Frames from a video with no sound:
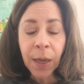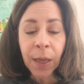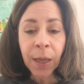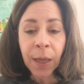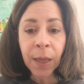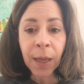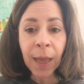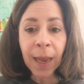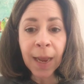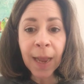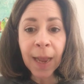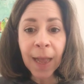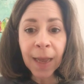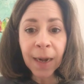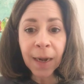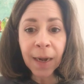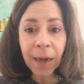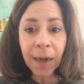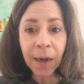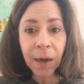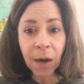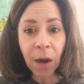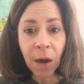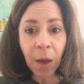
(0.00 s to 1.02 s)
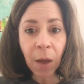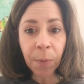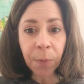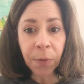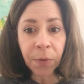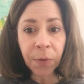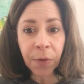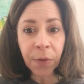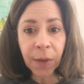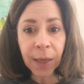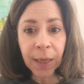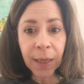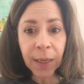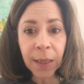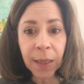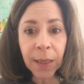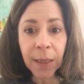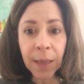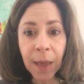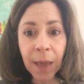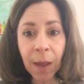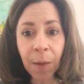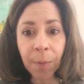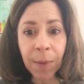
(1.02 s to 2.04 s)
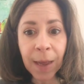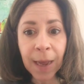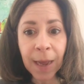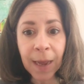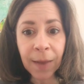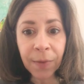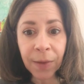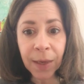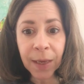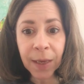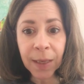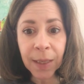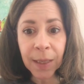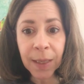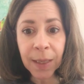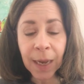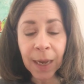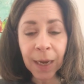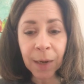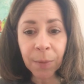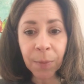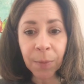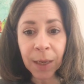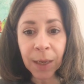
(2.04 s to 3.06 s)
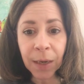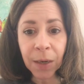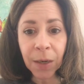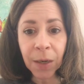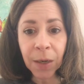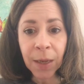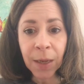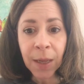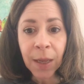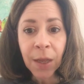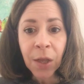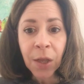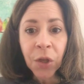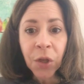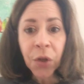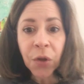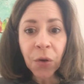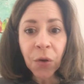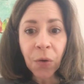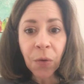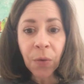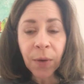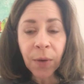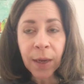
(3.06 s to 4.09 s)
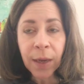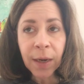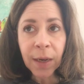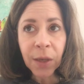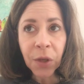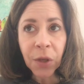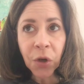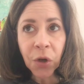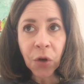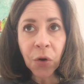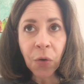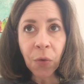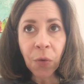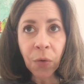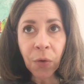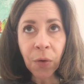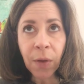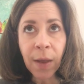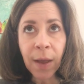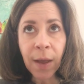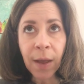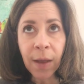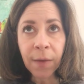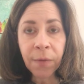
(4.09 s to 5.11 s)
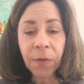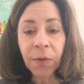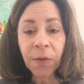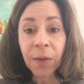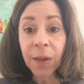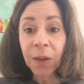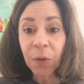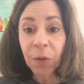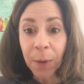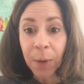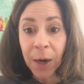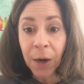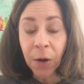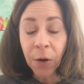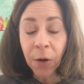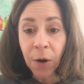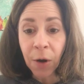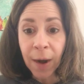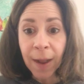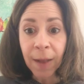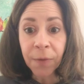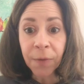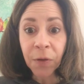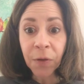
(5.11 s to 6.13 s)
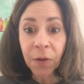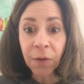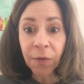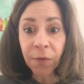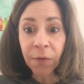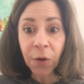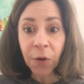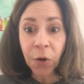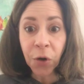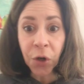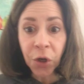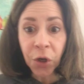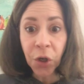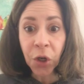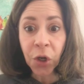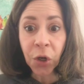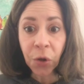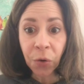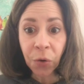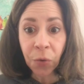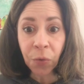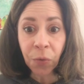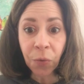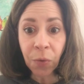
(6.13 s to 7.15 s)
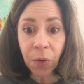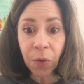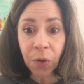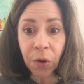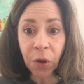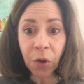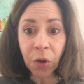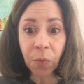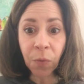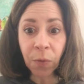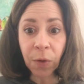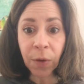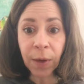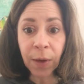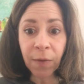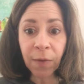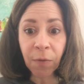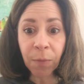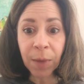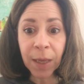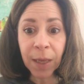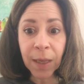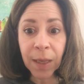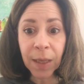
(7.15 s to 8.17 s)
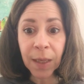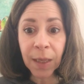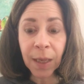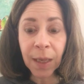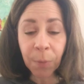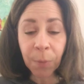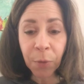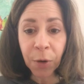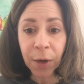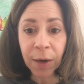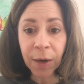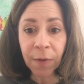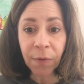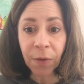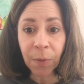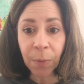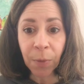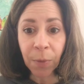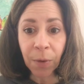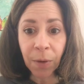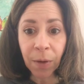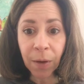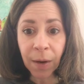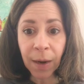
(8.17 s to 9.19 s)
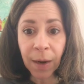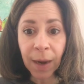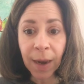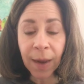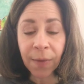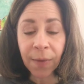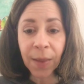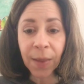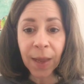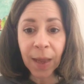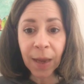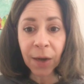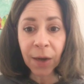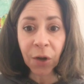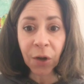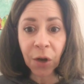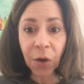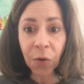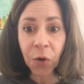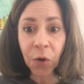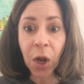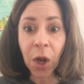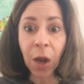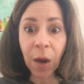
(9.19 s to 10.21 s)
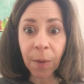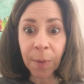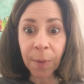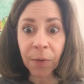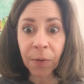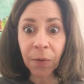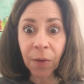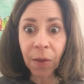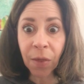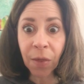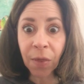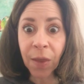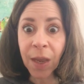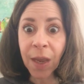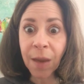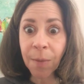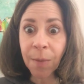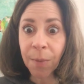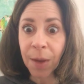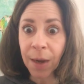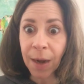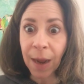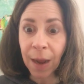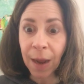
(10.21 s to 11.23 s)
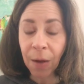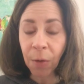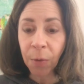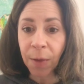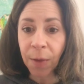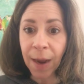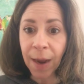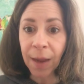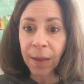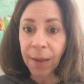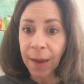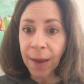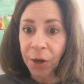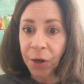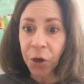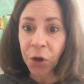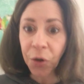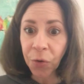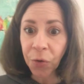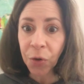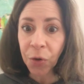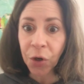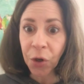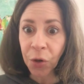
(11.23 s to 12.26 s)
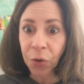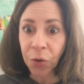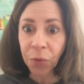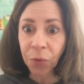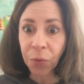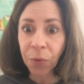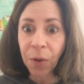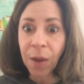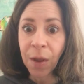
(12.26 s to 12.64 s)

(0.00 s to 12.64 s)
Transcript: edited a couple things on the assignment. So, it is a total of 6 paragraphs. The first two, you will give me a summary of the book, and then, talk about the theme and how that led you to